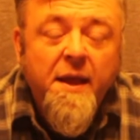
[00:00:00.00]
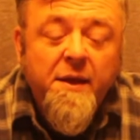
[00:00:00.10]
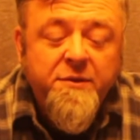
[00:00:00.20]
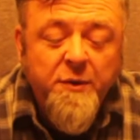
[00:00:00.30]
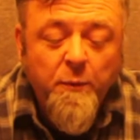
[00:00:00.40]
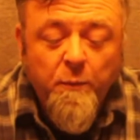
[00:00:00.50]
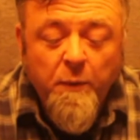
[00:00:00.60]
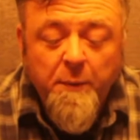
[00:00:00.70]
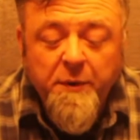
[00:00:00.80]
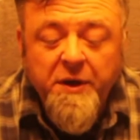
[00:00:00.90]
So
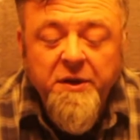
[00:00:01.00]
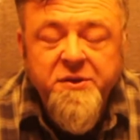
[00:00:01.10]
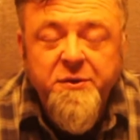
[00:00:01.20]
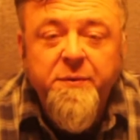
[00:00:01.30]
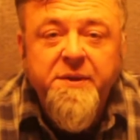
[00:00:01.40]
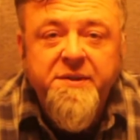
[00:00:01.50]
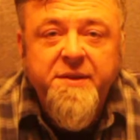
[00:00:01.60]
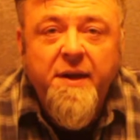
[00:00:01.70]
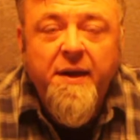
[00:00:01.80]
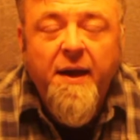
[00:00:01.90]
what we're going to do is,
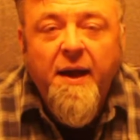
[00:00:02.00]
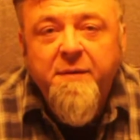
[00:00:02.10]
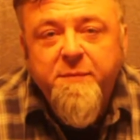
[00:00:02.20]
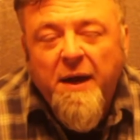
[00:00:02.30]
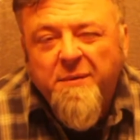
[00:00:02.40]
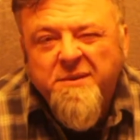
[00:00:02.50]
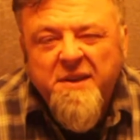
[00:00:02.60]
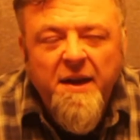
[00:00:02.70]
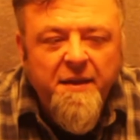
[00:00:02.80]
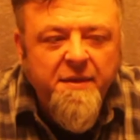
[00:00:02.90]
I was
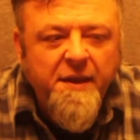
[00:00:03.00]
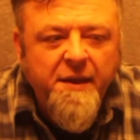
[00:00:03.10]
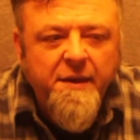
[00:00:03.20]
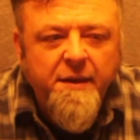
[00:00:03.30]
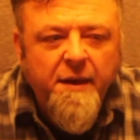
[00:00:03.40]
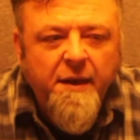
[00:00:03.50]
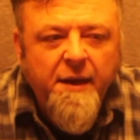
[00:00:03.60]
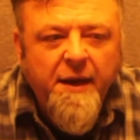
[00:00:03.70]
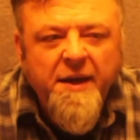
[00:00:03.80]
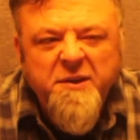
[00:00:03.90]
kind of thinking
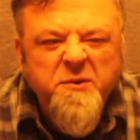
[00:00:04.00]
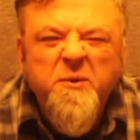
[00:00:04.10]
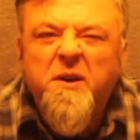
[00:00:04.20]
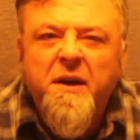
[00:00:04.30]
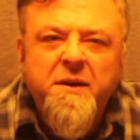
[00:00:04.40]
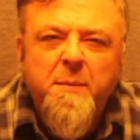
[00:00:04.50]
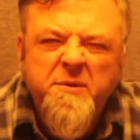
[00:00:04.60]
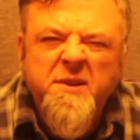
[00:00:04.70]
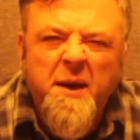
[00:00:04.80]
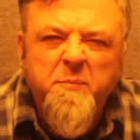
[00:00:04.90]
I had to do a couple
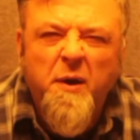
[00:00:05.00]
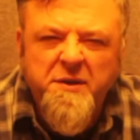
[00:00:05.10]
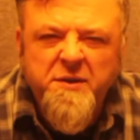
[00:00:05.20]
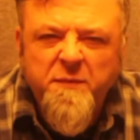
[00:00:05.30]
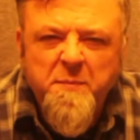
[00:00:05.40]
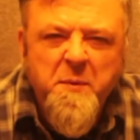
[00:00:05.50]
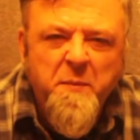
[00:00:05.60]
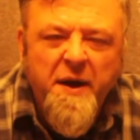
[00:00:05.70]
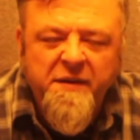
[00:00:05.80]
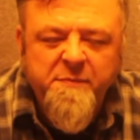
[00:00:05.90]
side projects for my
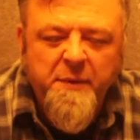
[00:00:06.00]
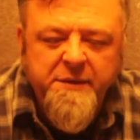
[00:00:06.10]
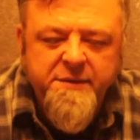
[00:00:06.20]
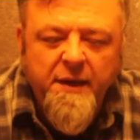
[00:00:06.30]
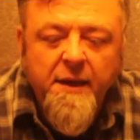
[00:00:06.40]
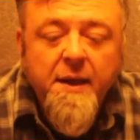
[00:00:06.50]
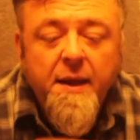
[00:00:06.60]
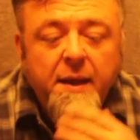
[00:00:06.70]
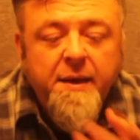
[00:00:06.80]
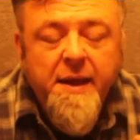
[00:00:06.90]
wife, but
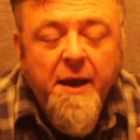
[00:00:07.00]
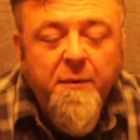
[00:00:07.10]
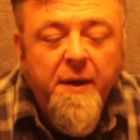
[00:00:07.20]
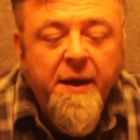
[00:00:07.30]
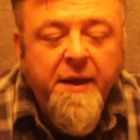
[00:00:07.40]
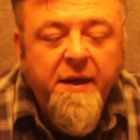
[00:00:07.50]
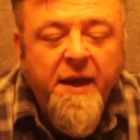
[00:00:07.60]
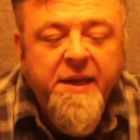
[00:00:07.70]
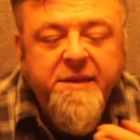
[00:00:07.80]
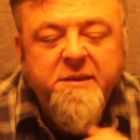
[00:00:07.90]
now
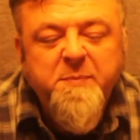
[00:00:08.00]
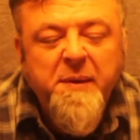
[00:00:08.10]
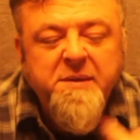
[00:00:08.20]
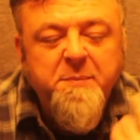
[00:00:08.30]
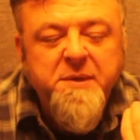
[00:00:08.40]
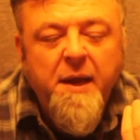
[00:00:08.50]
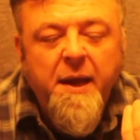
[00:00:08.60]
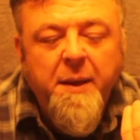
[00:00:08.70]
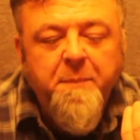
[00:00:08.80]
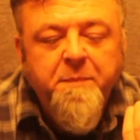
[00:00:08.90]
I spent some
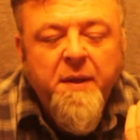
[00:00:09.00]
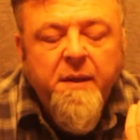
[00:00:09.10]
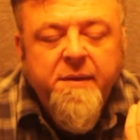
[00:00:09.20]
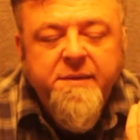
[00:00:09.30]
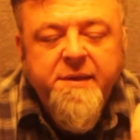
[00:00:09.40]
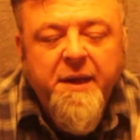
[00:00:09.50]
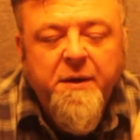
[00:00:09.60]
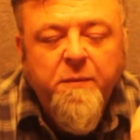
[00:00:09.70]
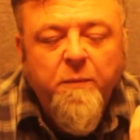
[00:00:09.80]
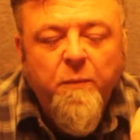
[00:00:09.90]
time
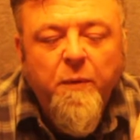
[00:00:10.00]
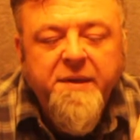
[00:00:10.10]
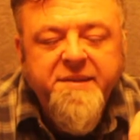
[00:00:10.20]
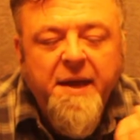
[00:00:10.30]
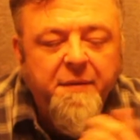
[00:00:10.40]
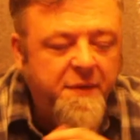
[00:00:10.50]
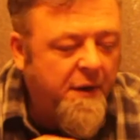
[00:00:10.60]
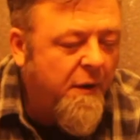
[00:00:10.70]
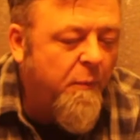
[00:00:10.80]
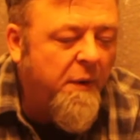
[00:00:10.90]
seeing what's out
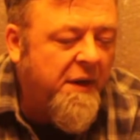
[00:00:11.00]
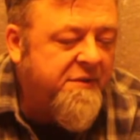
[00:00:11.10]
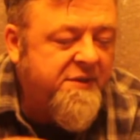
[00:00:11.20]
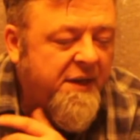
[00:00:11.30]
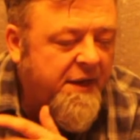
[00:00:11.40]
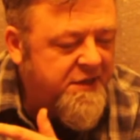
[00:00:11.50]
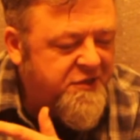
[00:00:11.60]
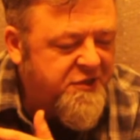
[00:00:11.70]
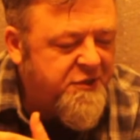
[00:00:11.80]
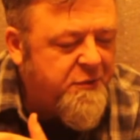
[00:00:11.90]
there, what else can I
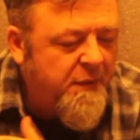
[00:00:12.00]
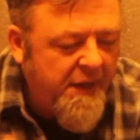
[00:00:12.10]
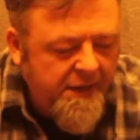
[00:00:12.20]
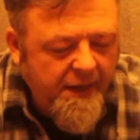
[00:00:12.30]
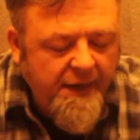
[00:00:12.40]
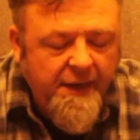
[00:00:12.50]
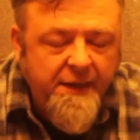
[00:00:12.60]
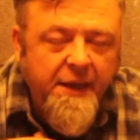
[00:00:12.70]
do, and I